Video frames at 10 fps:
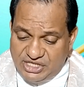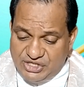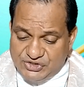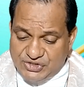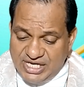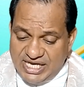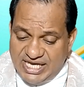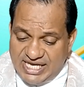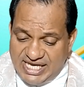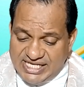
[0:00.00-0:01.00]
things
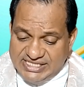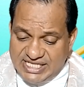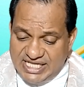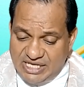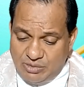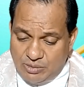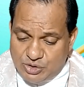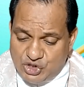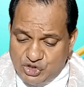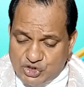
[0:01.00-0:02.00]
against the name of
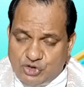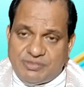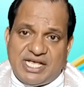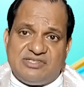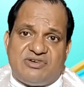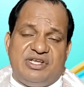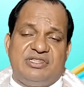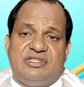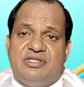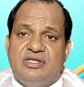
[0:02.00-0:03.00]
Jesus of
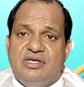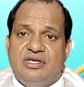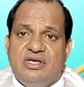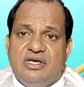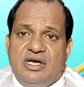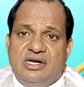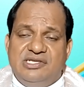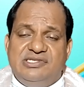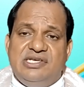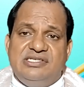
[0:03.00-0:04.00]
Nazareth. And he
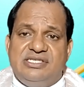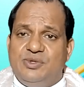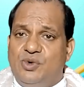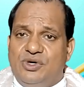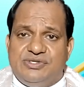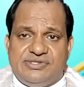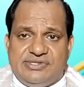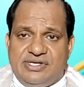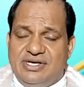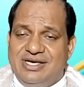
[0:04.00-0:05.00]
says he
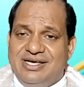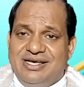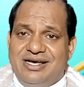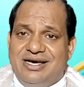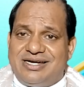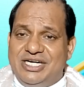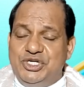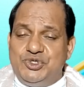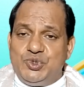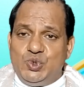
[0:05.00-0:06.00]
was uh, uh,
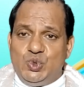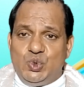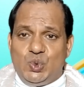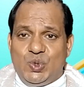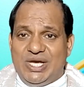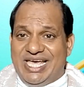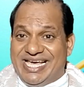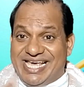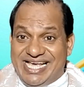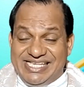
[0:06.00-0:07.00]
ready to do
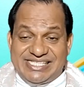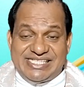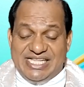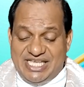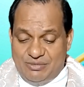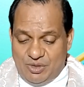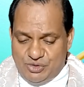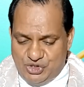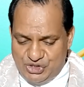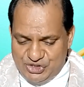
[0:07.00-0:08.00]
against the name of
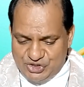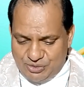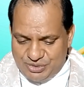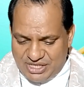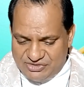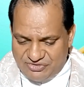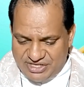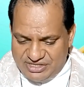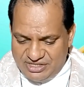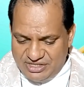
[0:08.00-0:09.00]
Jesus of
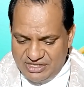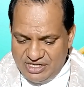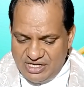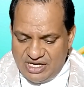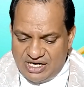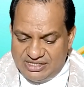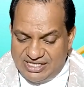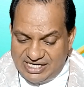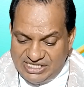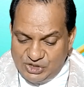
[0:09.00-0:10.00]
Nazareth. And
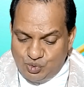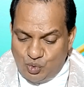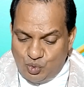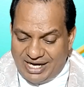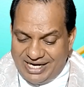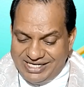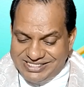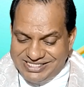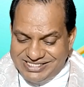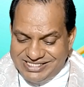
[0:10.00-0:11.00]
that is what I
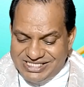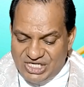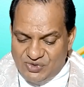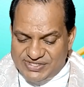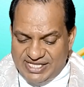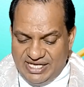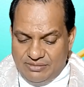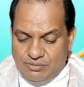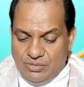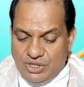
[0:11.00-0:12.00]
did in
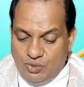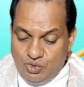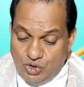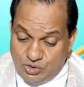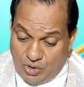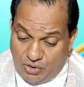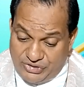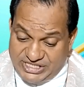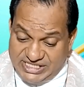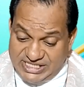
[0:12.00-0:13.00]
Jerusalem. The
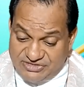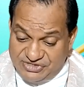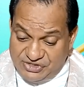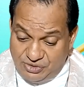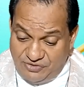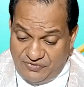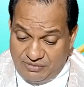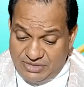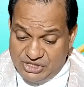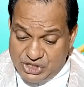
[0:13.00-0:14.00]
authority received
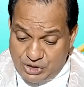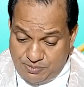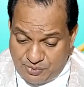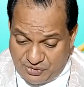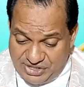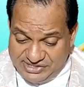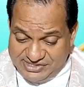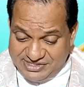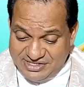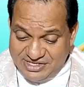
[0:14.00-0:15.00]
from the chief
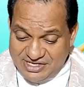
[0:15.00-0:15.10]
priests